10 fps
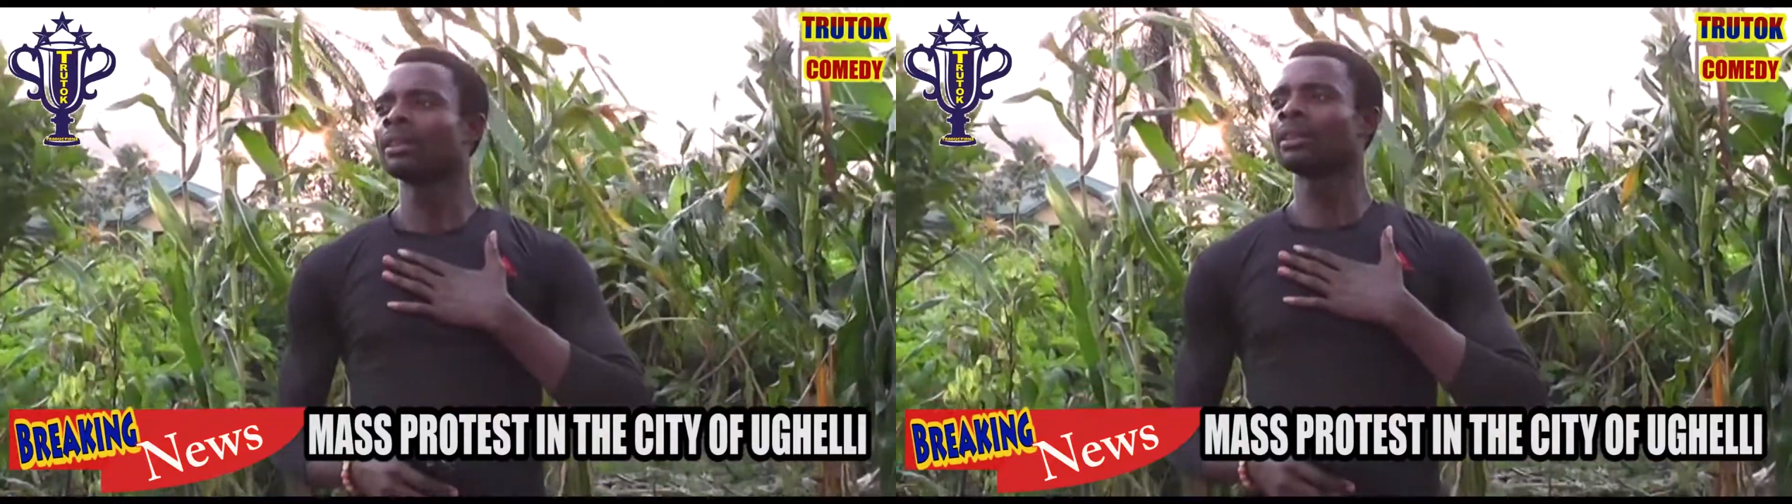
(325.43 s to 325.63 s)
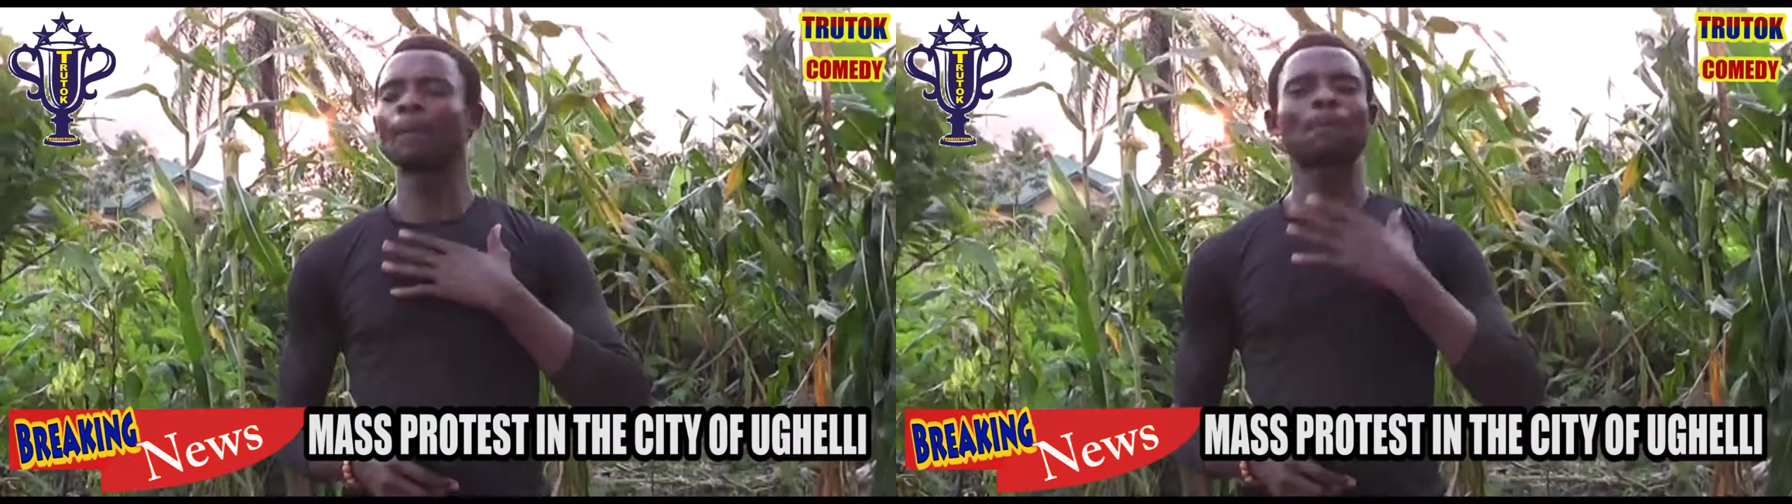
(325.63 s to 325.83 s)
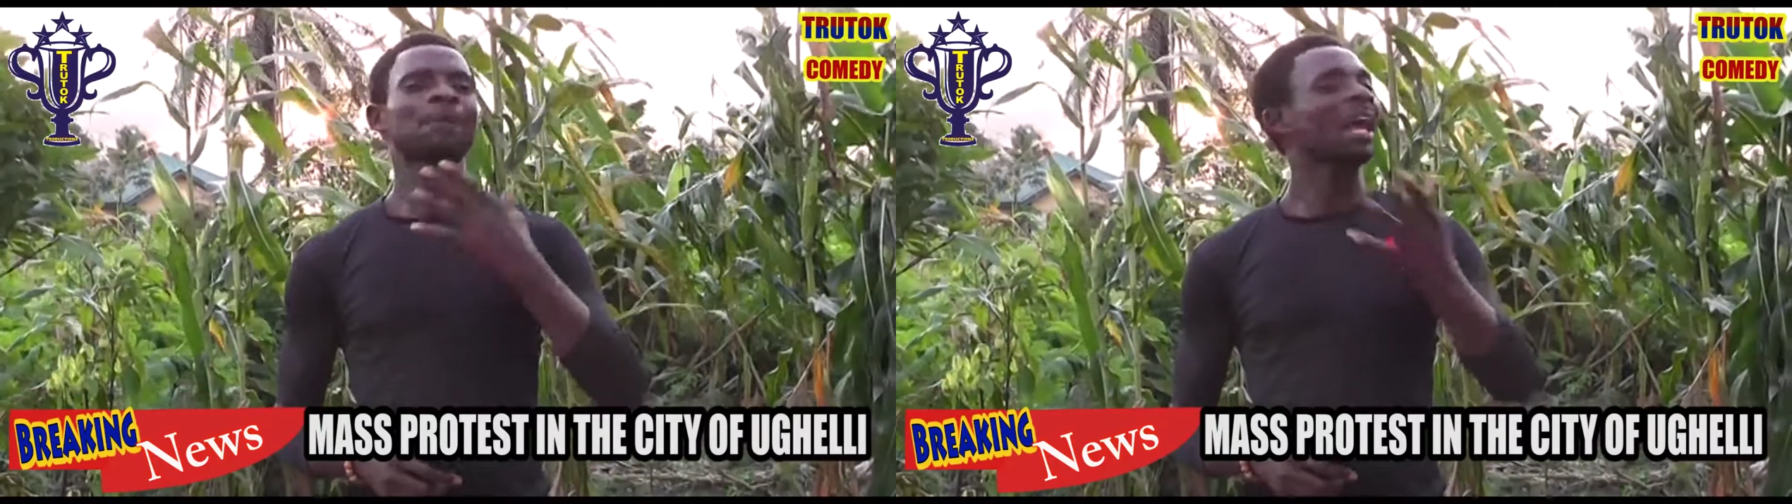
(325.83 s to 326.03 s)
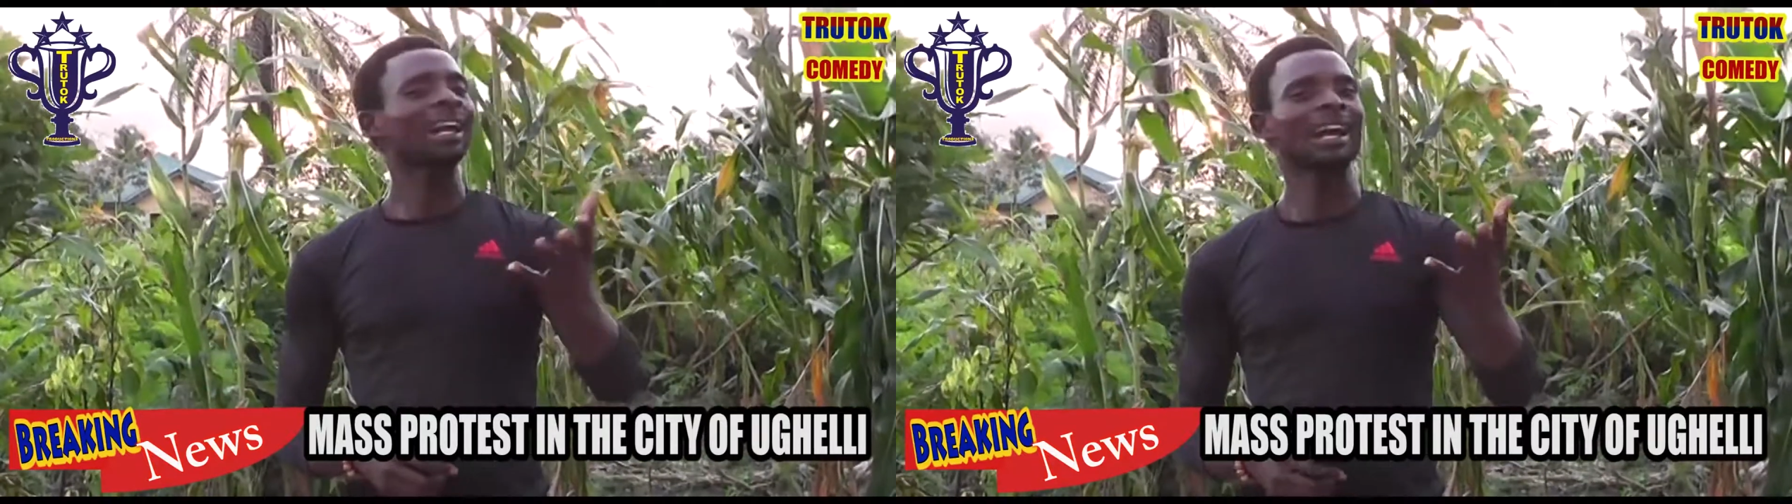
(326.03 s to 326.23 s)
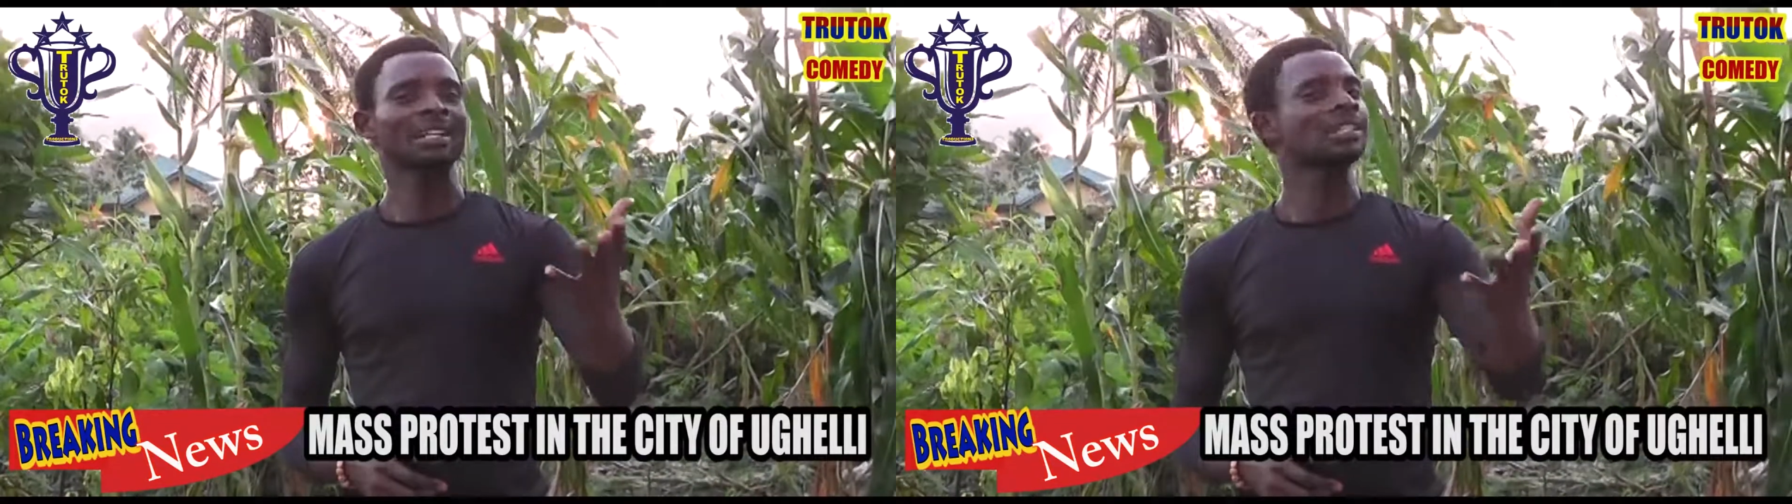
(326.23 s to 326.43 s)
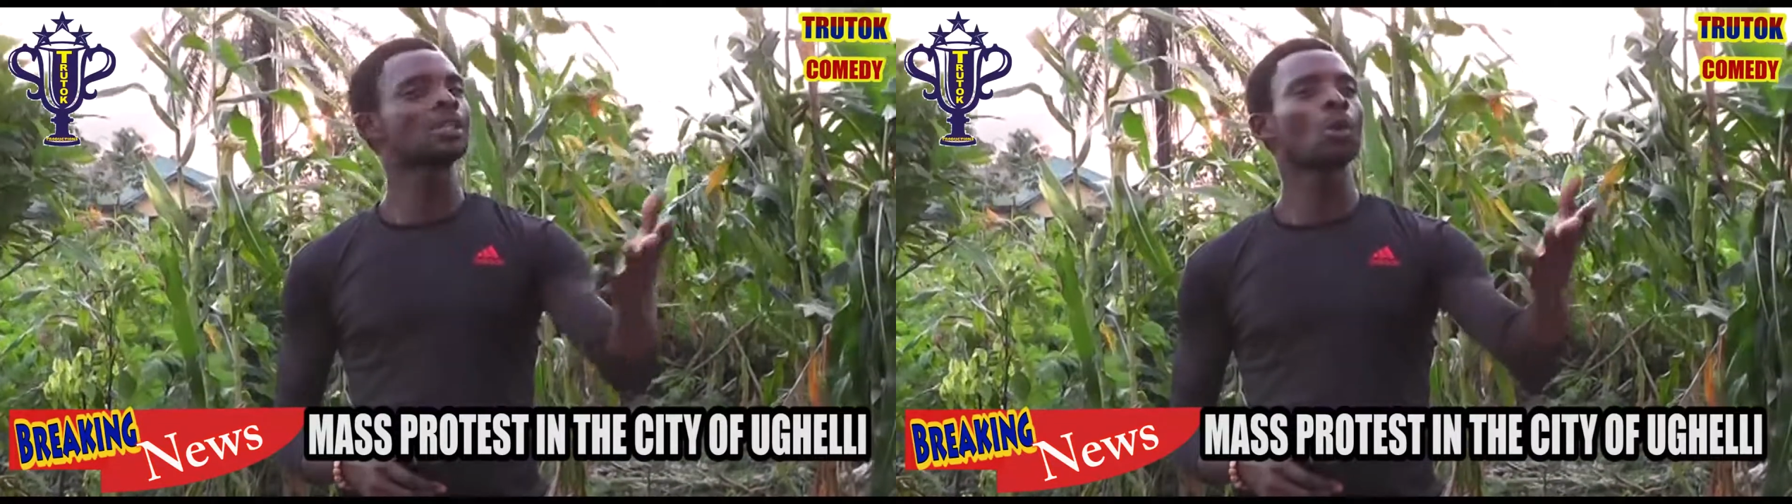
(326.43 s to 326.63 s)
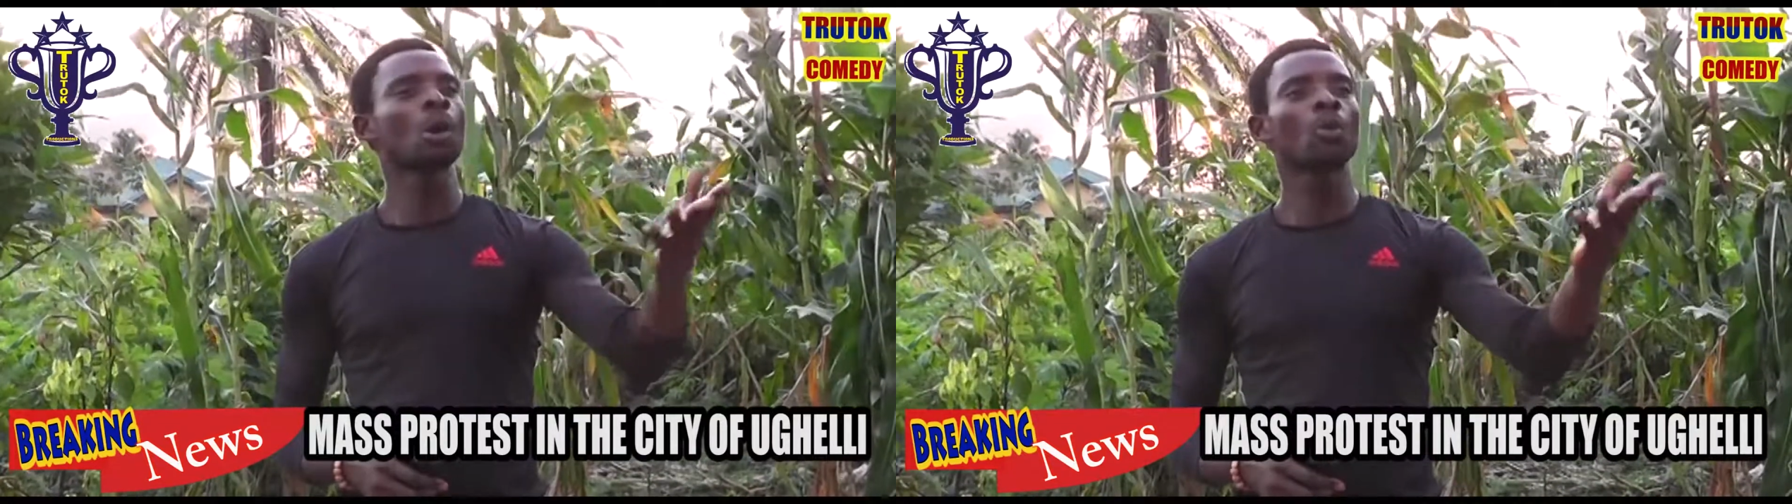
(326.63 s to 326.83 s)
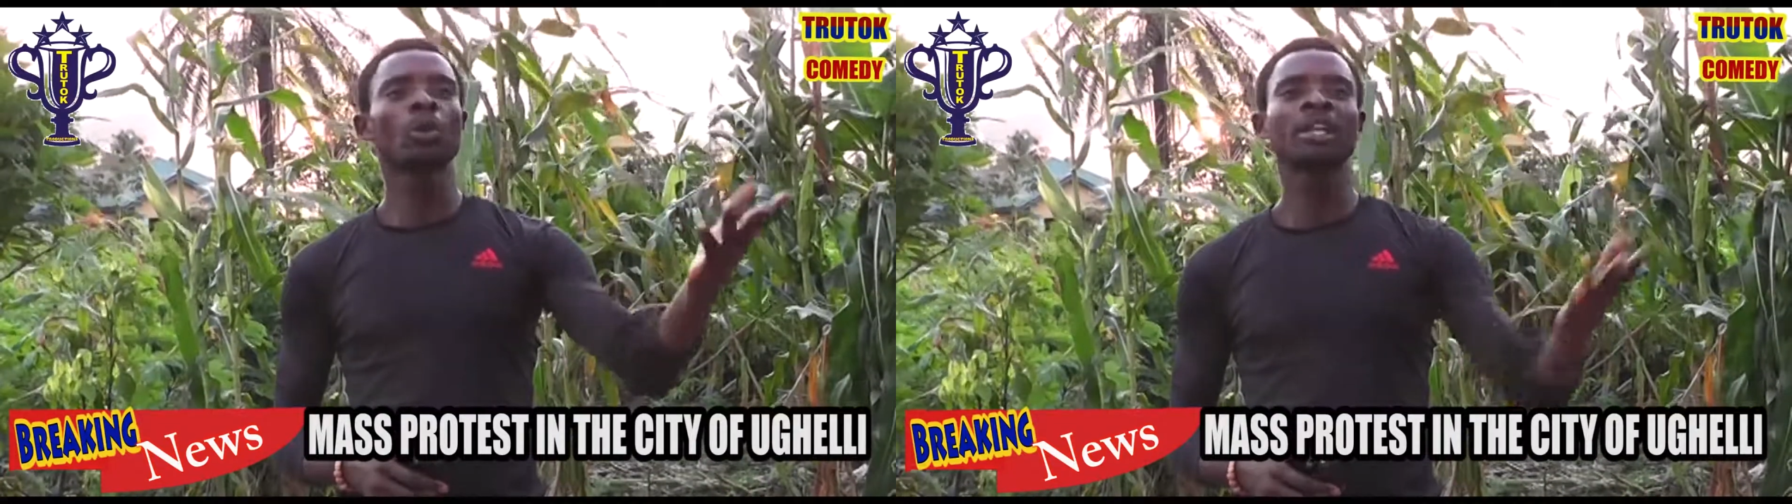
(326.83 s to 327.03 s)
the placards they
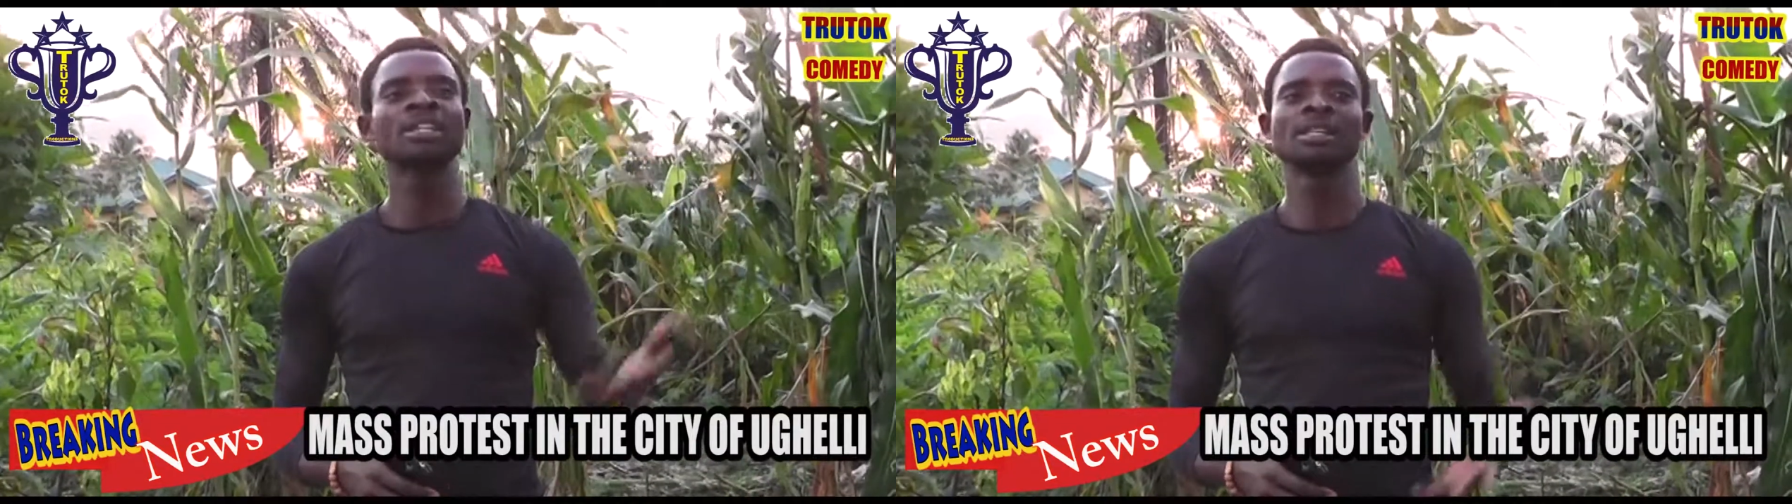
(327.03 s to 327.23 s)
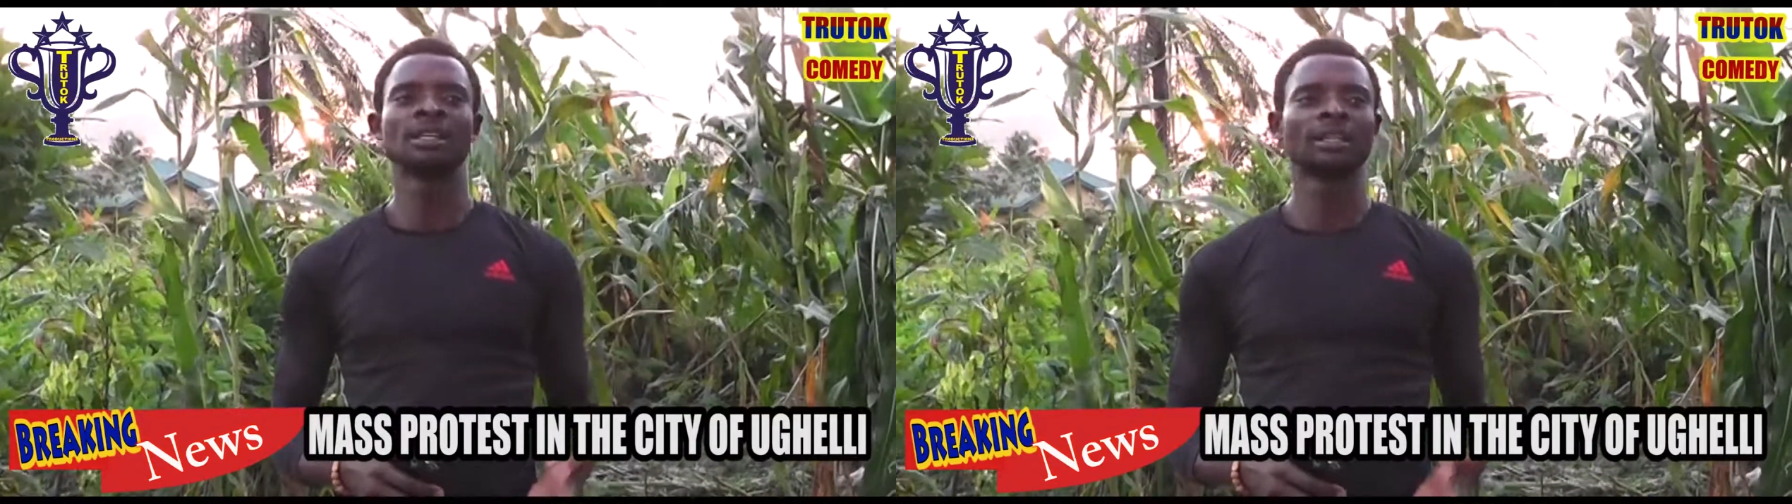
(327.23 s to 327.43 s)
were waving.